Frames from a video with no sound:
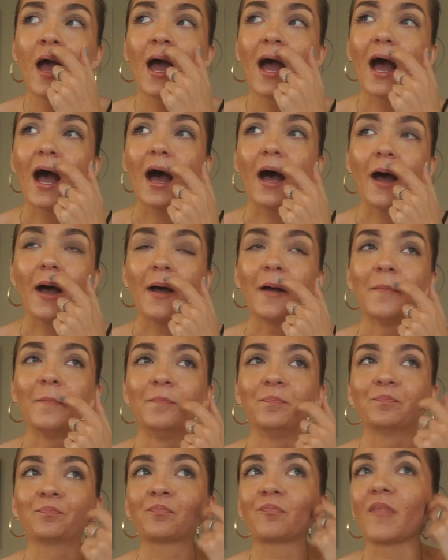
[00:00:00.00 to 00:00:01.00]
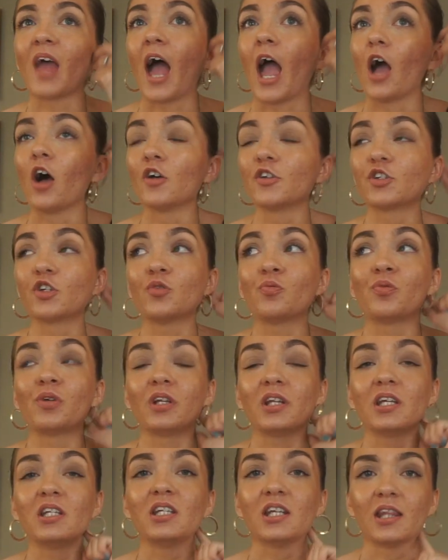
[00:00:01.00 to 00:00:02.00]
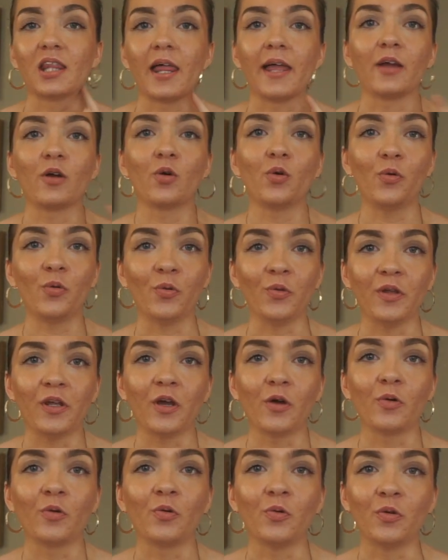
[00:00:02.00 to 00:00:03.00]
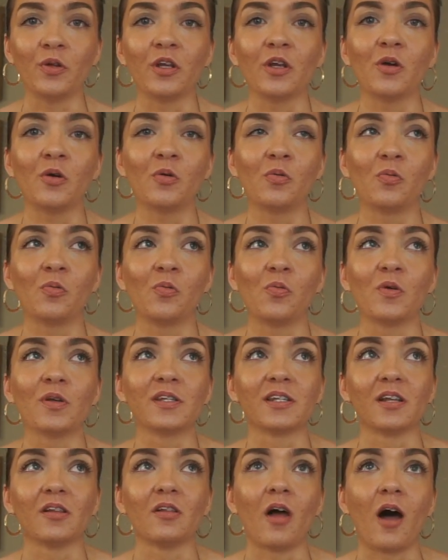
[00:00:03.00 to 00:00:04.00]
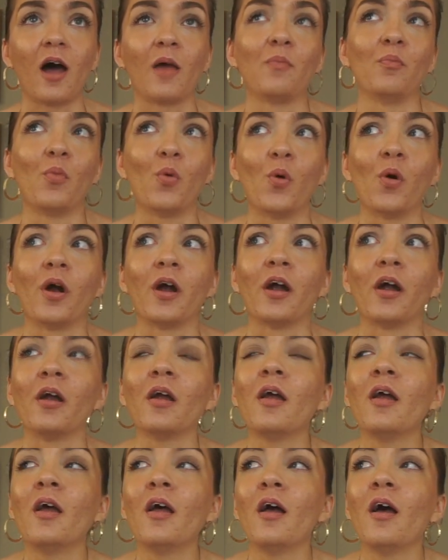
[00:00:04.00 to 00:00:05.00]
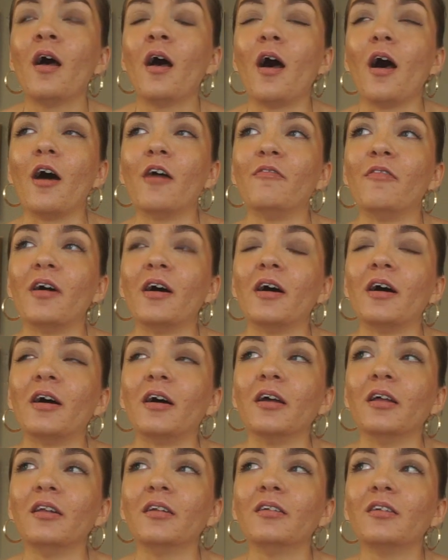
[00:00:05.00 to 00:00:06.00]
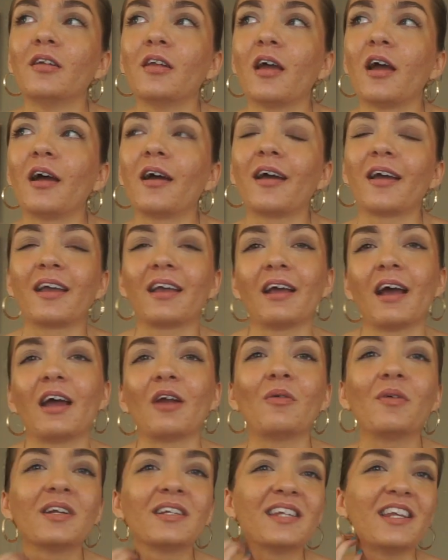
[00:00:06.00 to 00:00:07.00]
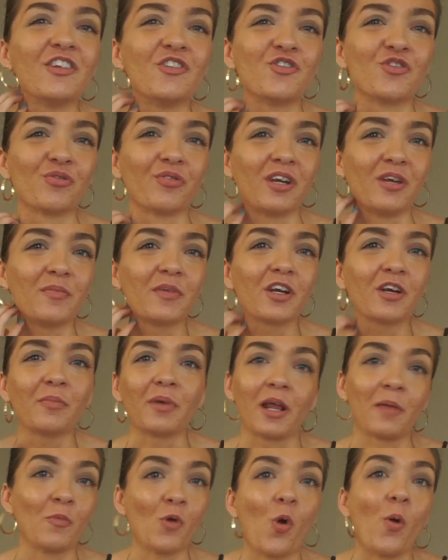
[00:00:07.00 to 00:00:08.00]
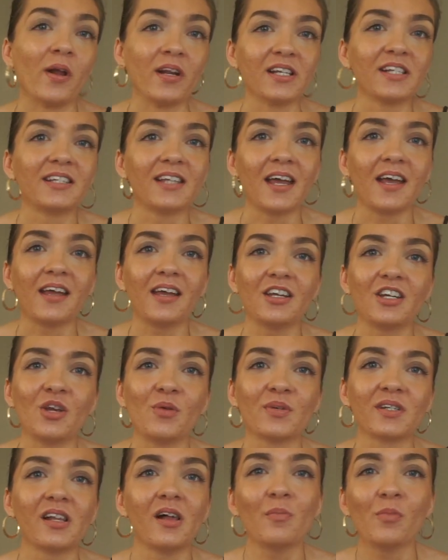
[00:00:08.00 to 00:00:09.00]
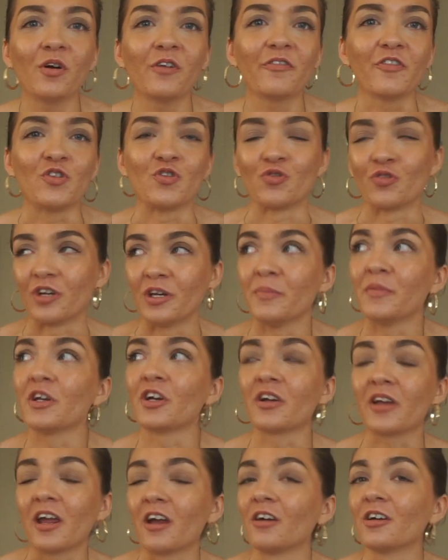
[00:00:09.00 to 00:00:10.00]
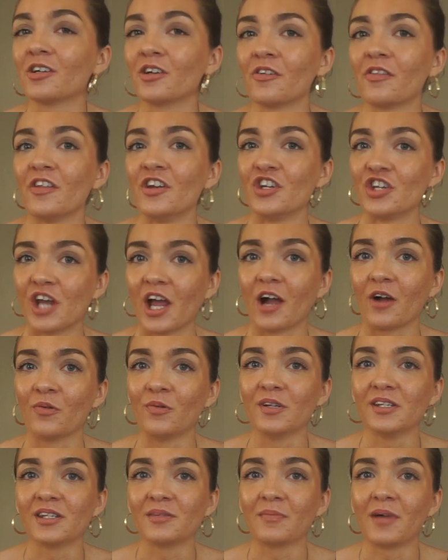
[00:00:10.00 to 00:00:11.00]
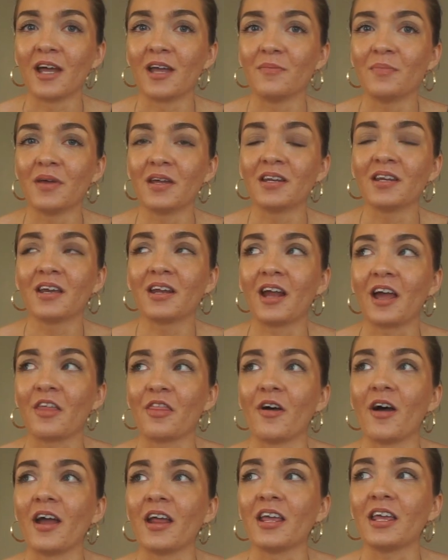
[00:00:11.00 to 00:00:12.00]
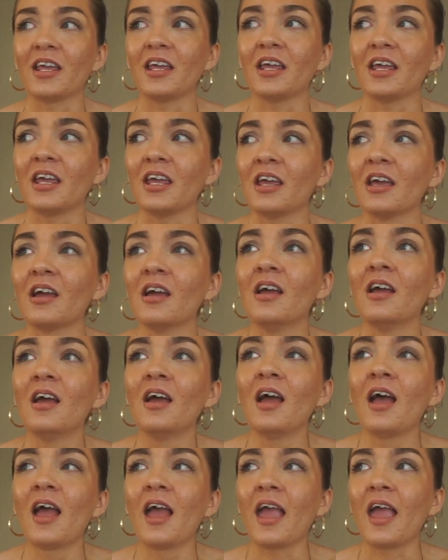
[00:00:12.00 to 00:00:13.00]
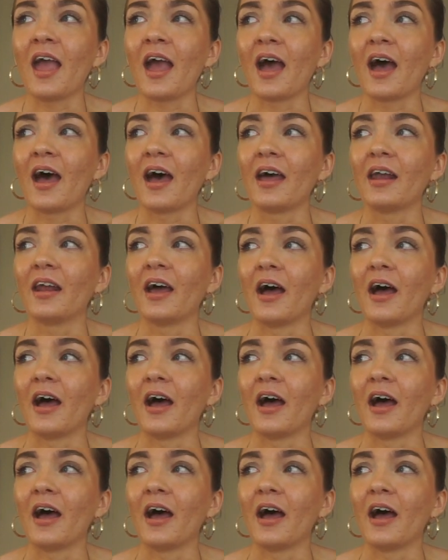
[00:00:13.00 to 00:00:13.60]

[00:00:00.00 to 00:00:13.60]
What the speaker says: I also really did like Julio. Julio was a lot more of a, I don't want to say dreamier, but I'm going to say it. He was a lot more of a dreamier character than Jack was, in my opinion. I thought he had,